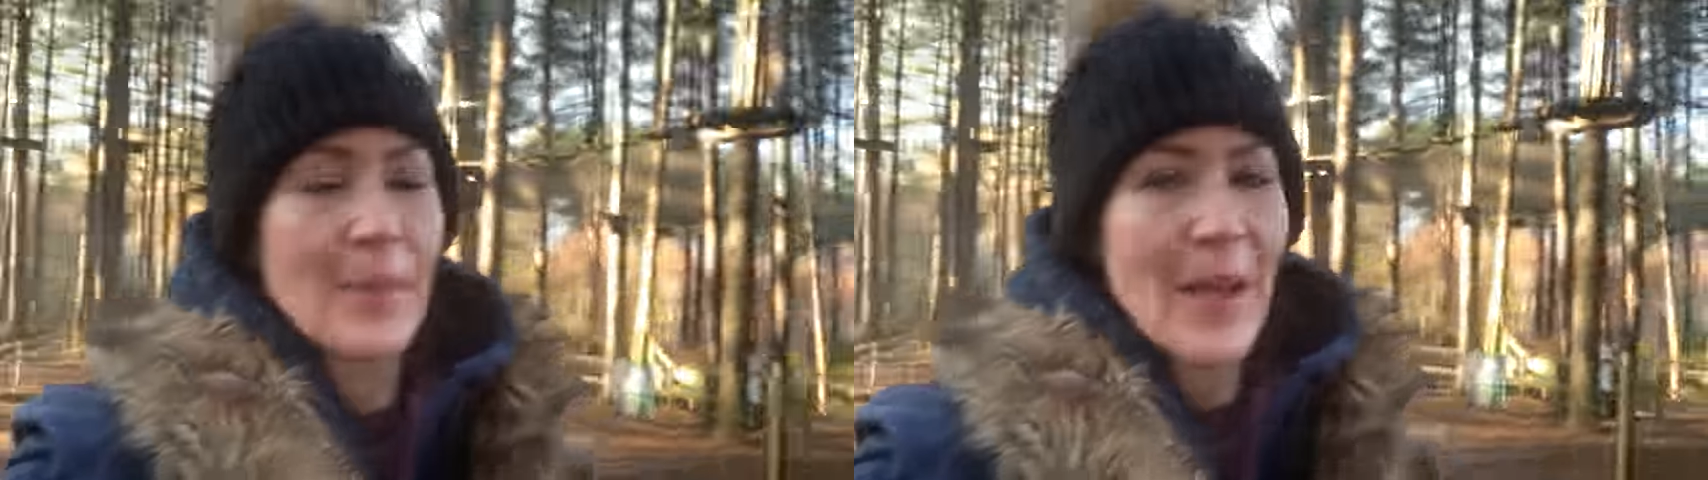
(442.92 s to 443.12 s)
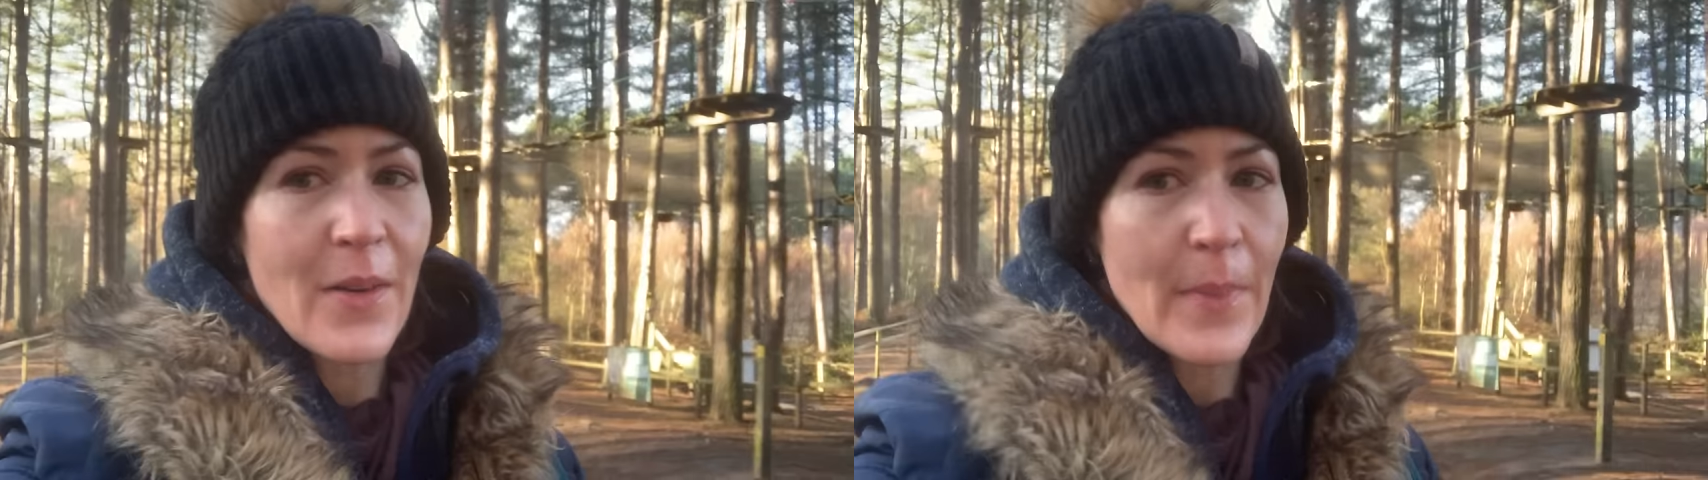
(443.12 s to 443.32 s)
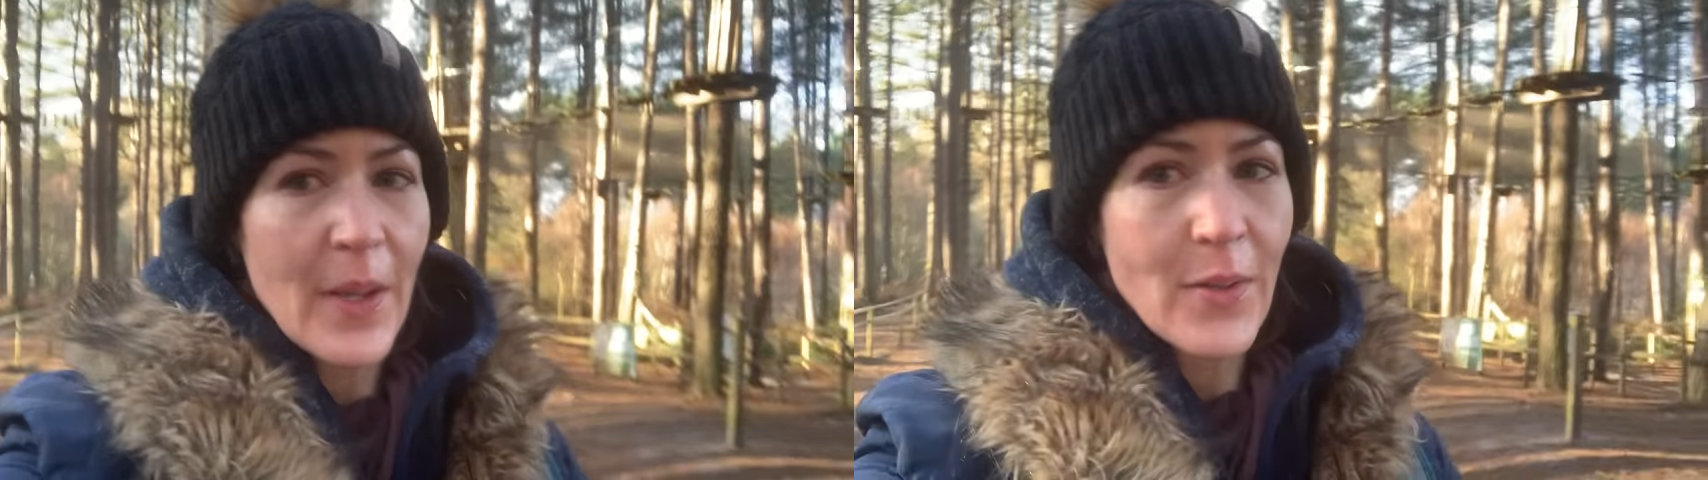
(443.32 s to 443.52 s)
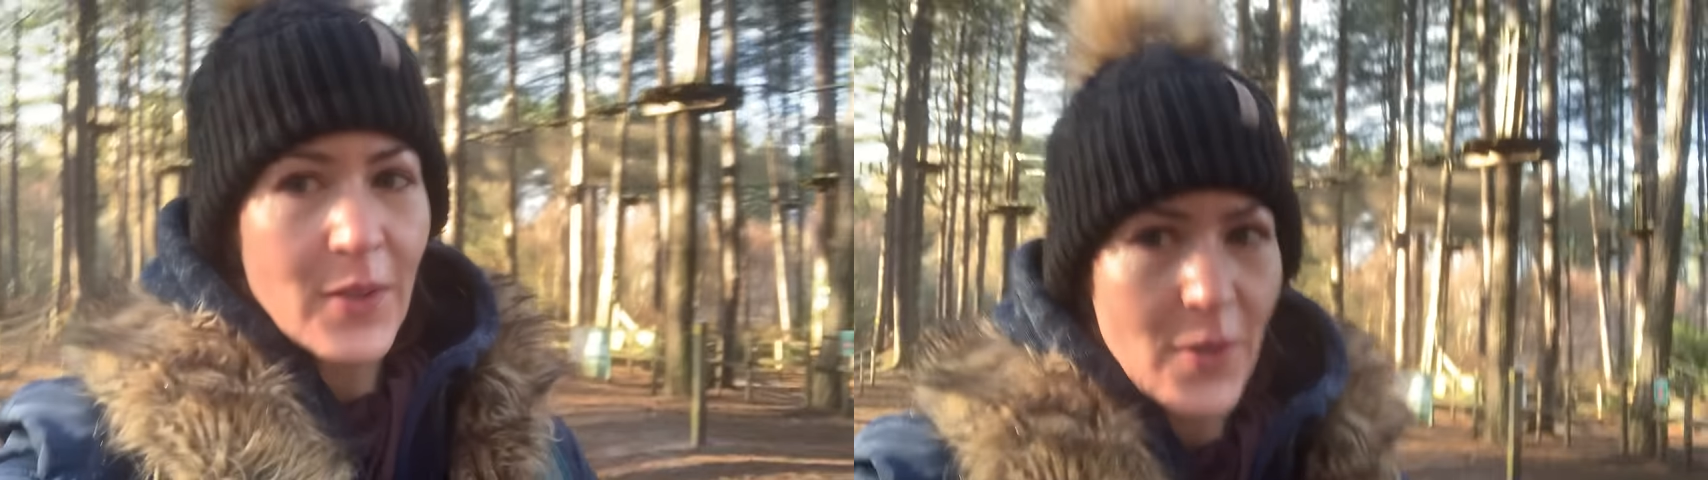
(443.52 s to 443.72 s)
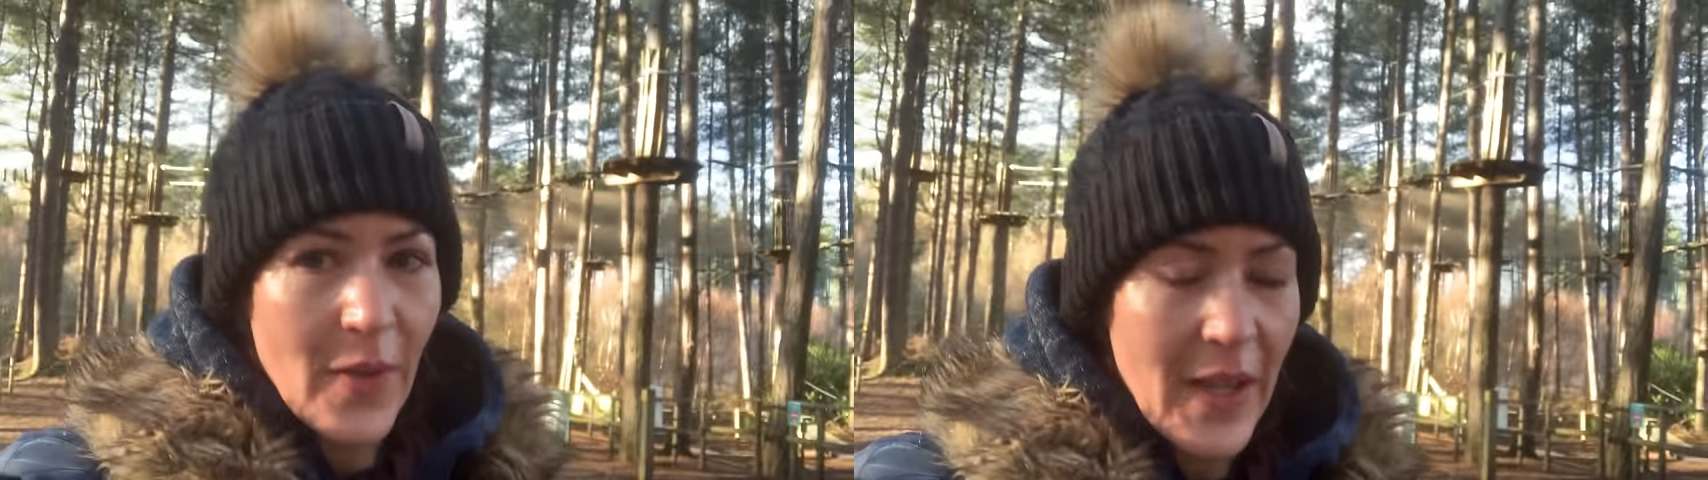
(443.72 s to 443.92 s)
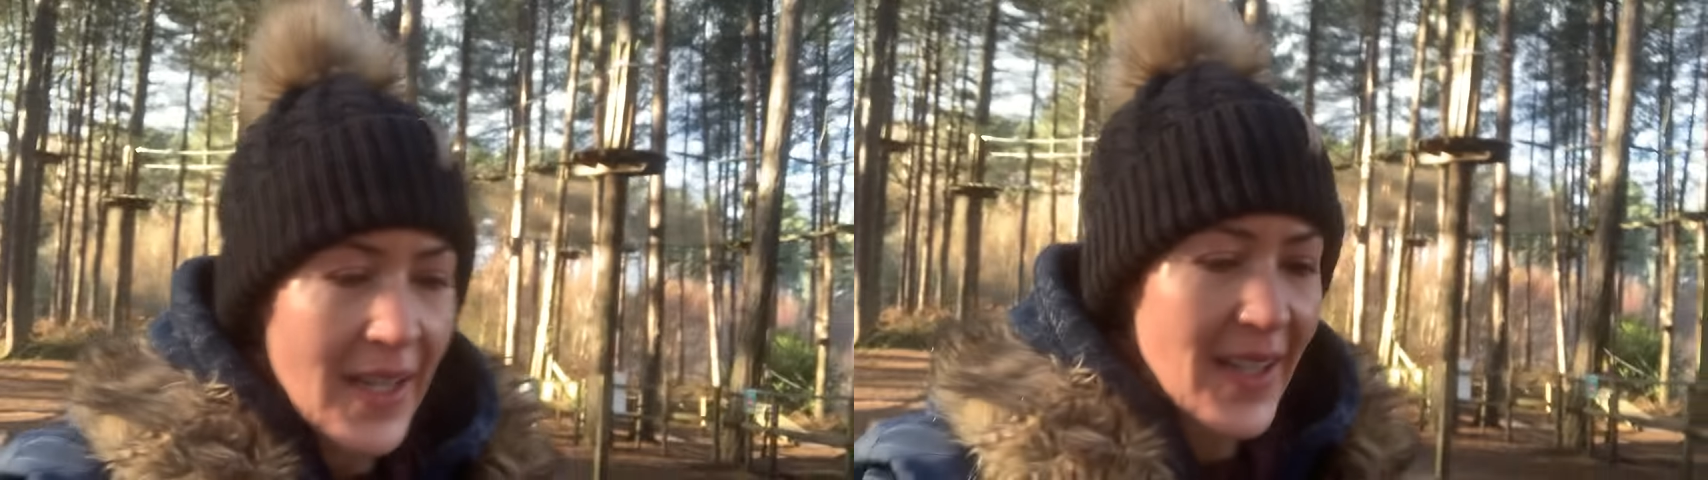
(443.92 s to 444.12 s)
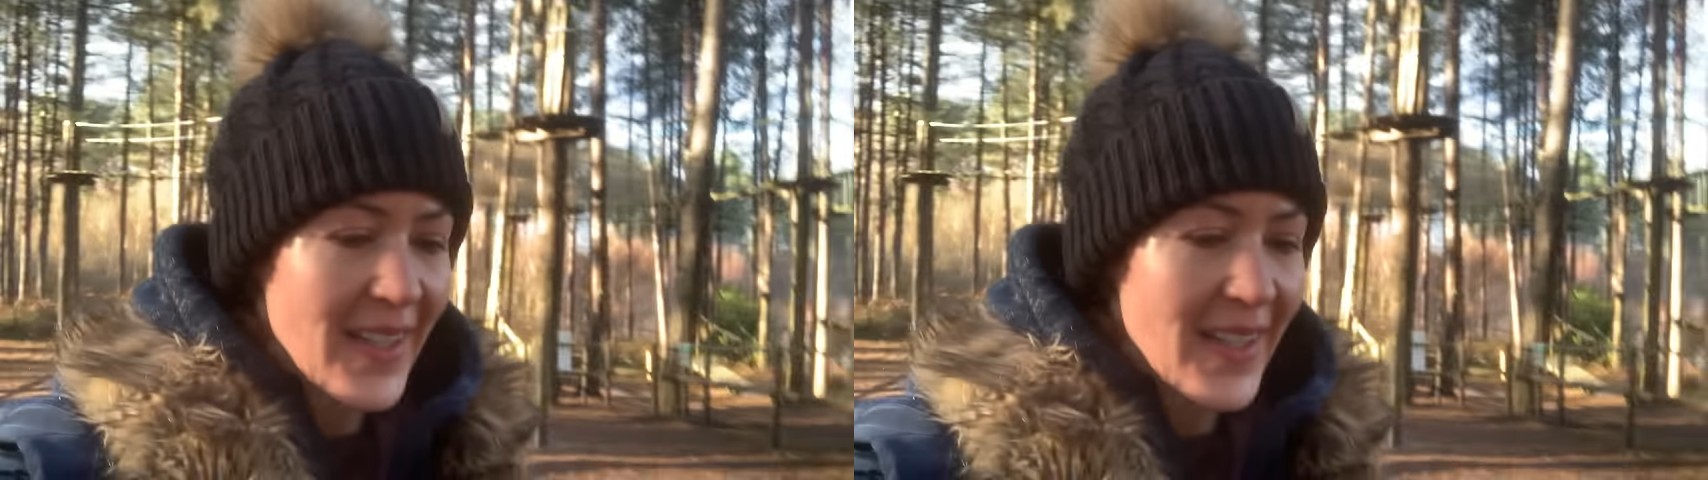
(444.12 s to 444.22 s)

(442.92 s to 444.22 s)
me out of my own duvet.